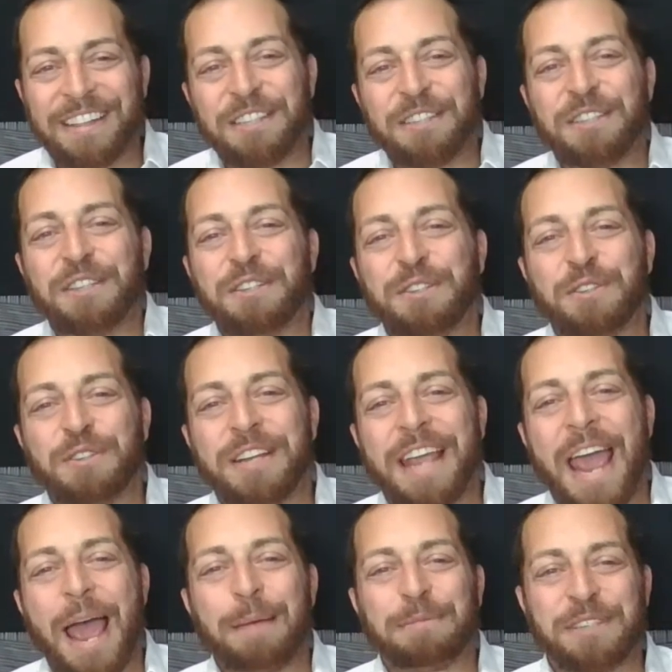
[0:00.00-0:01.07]
The
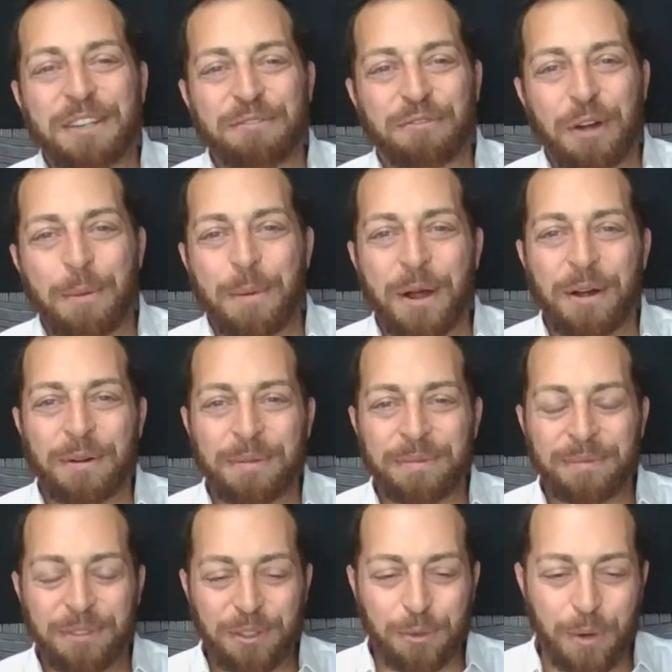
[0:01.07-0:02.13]
caption from our
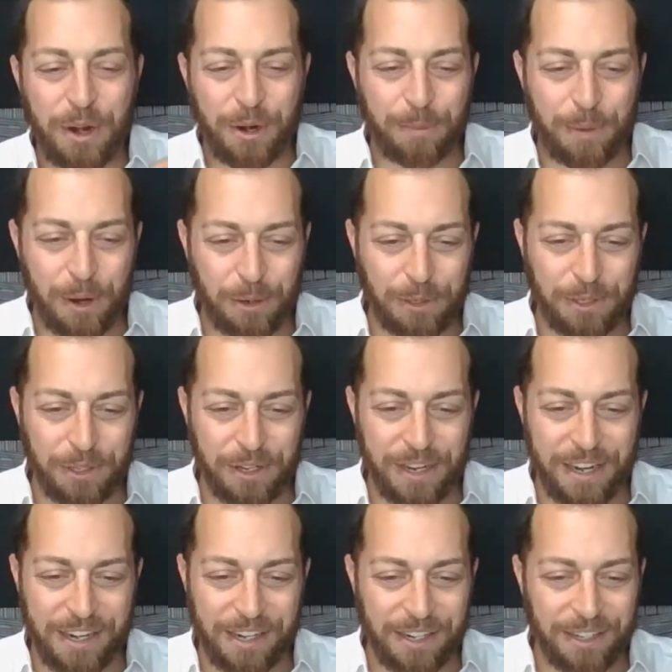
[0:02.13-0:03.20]
Twitter poster
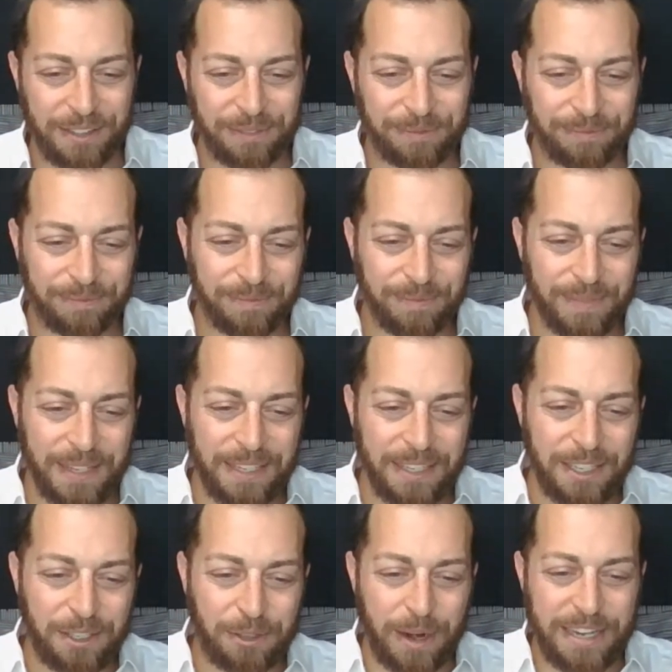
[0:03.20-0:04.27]
here,
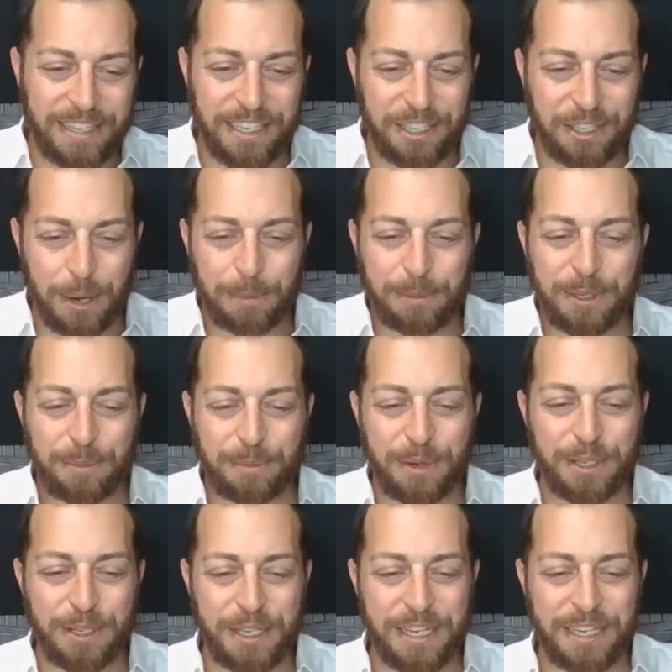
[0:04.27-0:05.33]
Tracy Jumps to
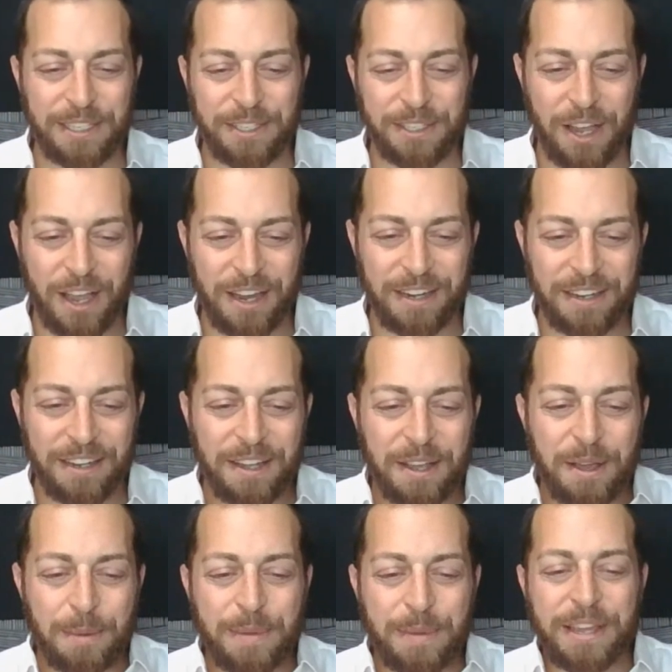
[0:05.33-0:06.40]
Put Jeans On,
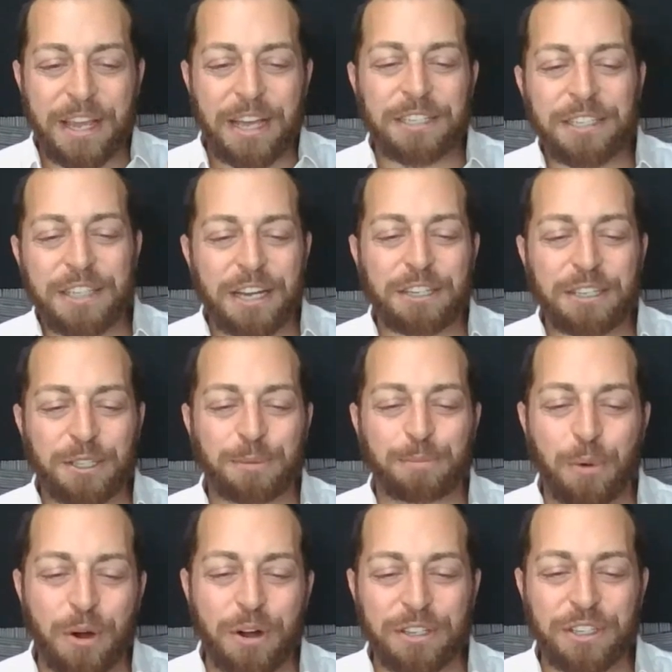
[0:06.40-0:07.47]
because their
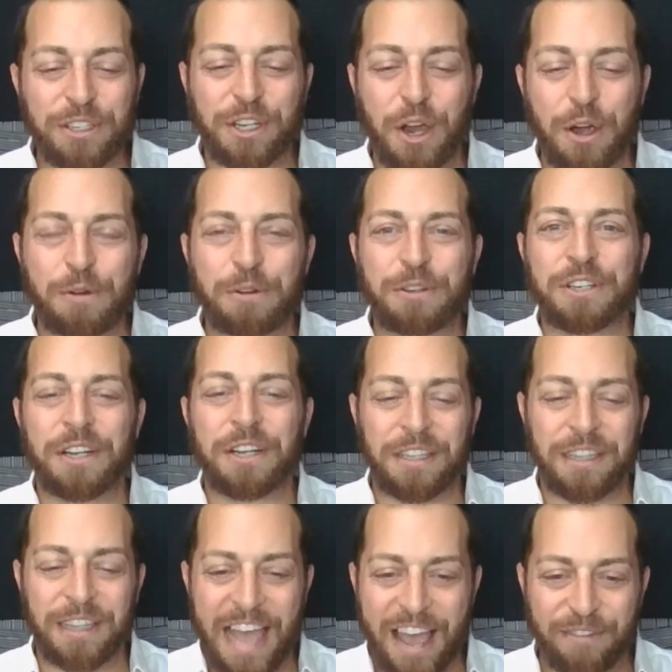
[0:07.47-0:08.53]
sports coach
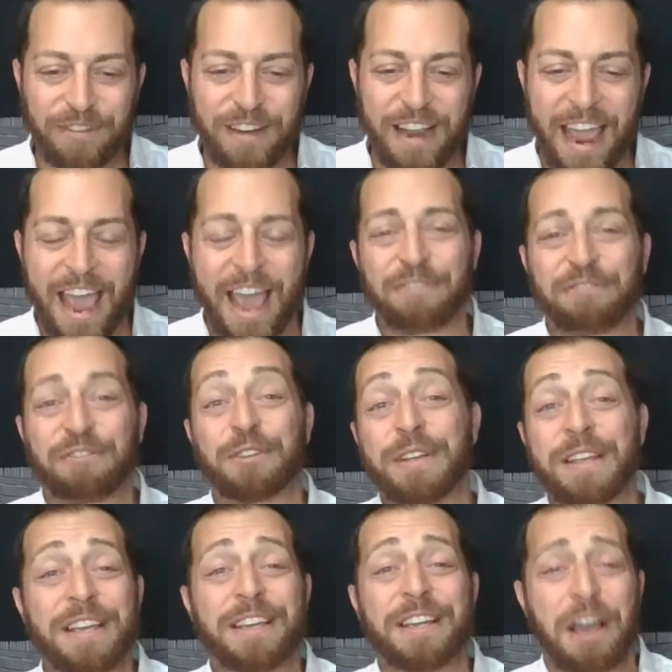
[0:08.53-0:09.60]
left after
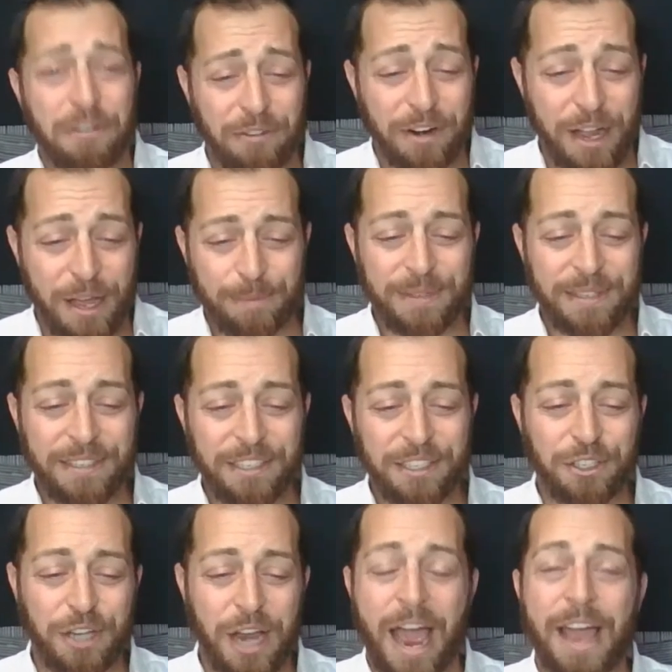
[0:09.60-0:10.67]
he covered up
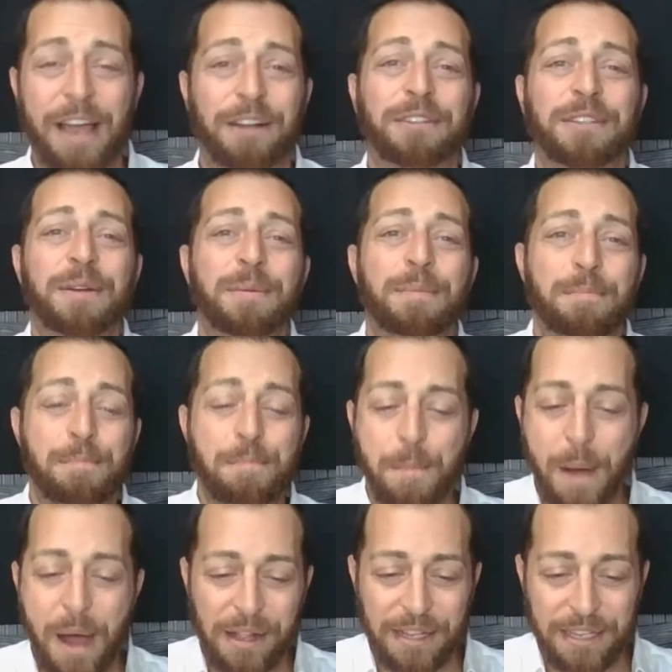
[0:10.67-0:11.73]
child
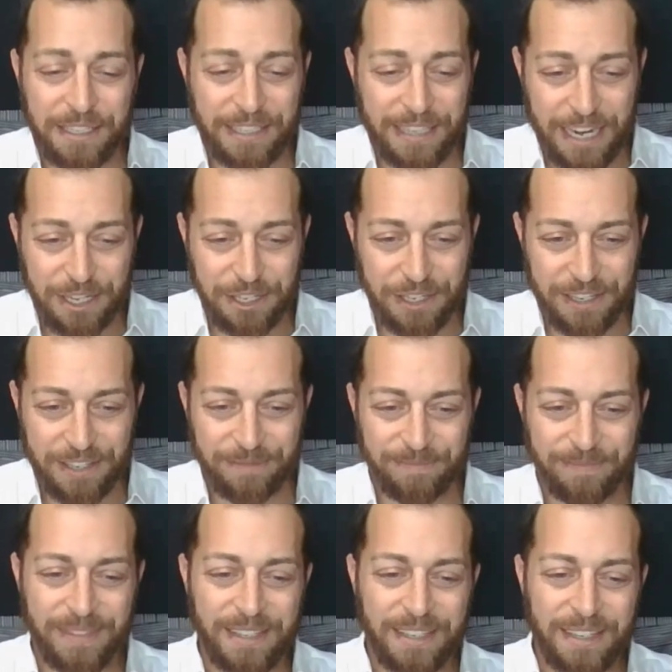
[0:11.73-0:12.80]
molestation.